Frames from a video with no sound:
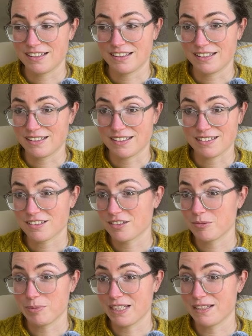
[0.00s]
and then that's
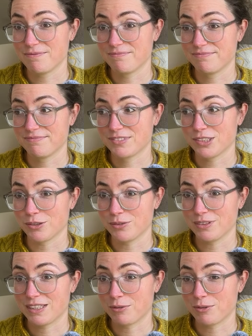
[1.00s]
going to be it.
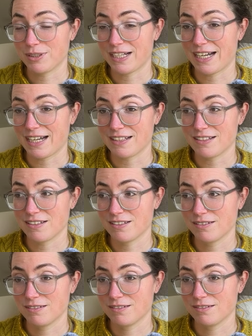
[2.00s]
So that will add,
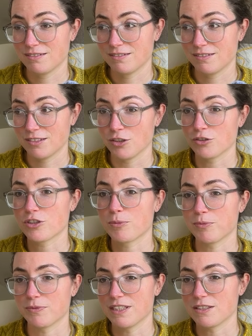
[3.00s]
on
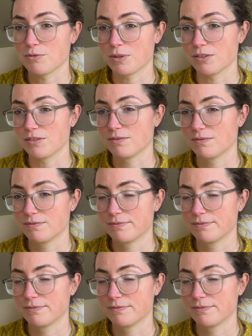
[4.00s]
top of this one,